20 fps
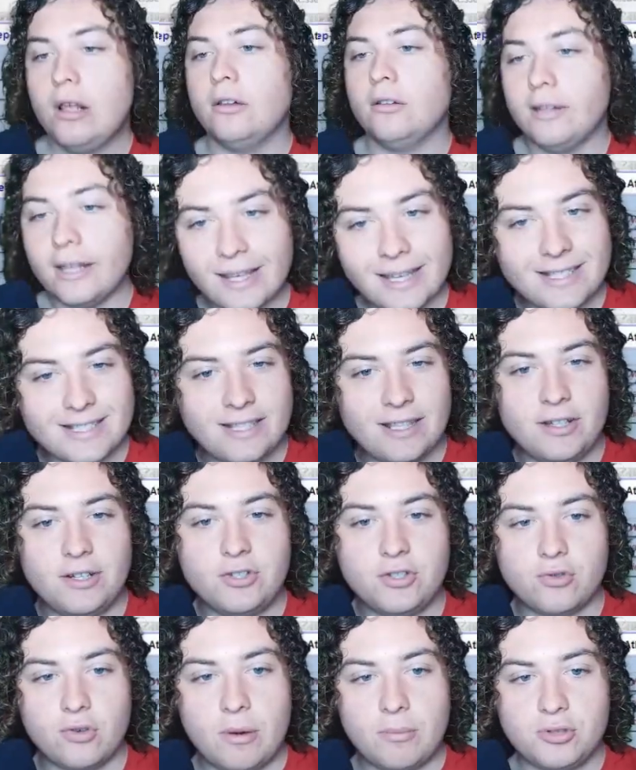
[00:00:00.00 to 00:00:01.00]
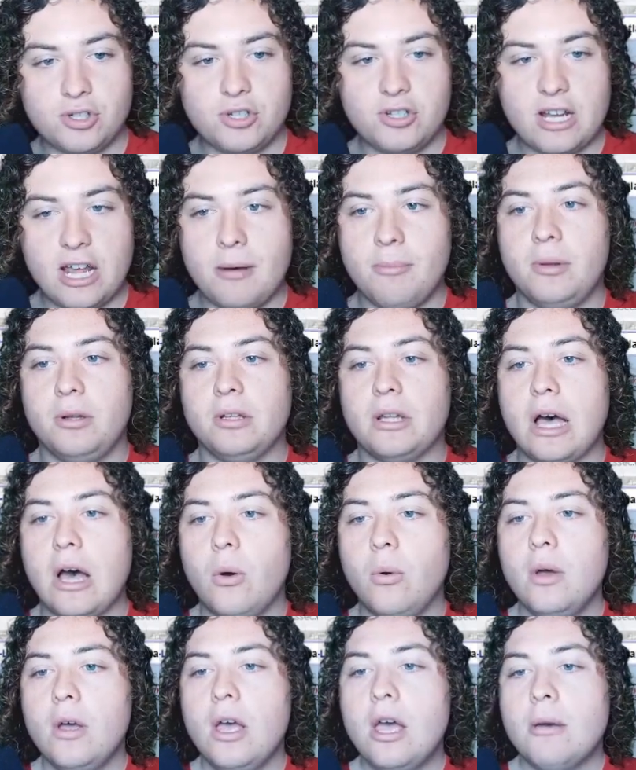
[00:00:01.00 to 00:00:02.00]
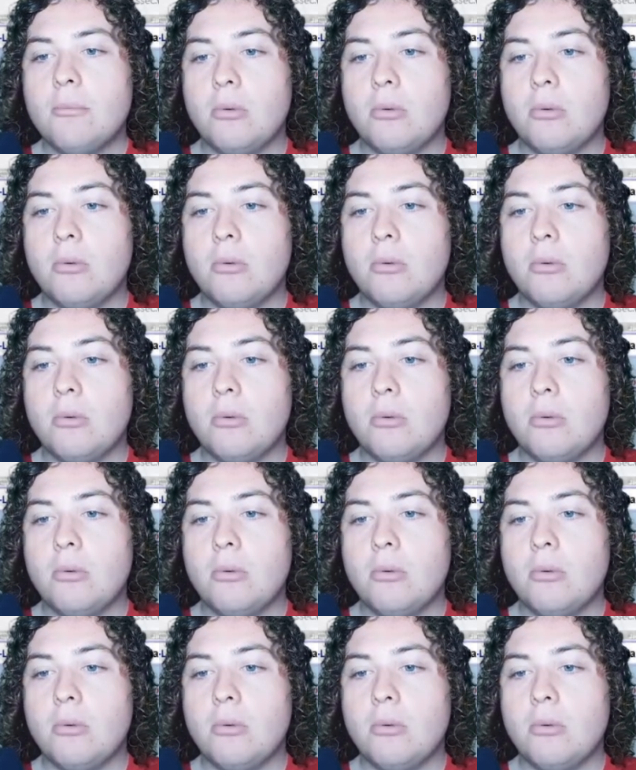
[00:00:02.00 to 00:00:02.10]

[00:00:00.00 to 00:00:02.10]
Link is in the description down below.